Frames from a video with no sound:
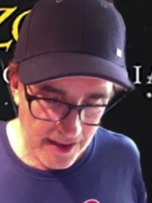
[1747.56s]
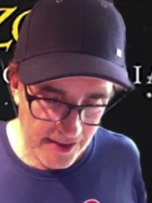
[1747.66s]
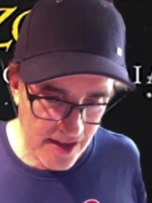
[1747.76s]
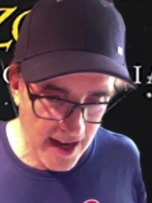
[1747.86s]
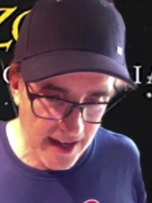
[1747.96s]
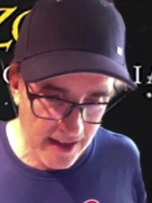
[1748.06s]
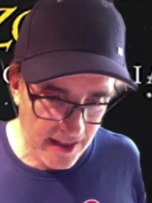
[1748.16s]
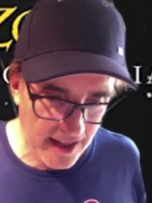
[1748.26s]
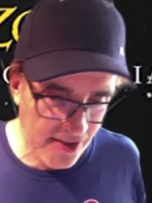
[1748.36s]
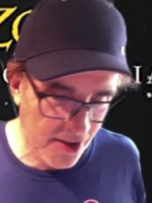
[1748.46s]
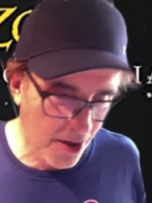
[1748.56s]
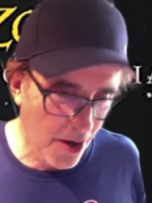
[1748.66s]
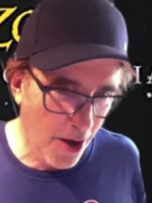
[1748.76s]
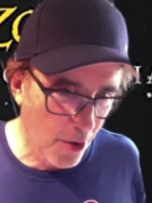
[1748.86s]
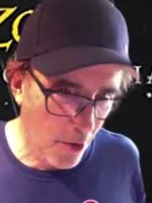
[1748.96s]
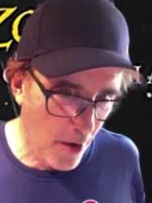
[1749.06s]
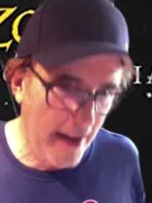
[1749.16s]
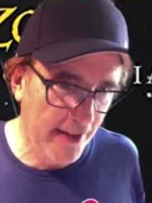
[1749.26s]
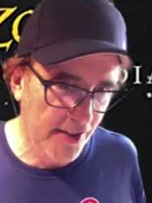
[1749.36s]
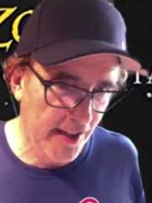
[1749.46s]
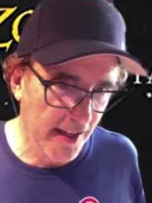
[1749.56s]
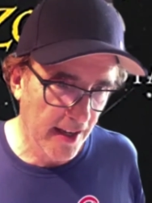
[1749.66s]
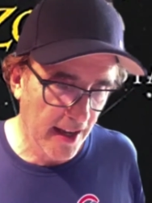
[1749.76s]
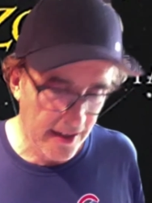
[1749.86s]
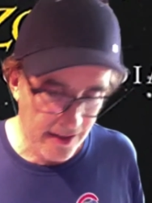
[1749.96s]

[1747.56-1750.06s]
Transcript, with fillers: guy thinks they're all crazy. And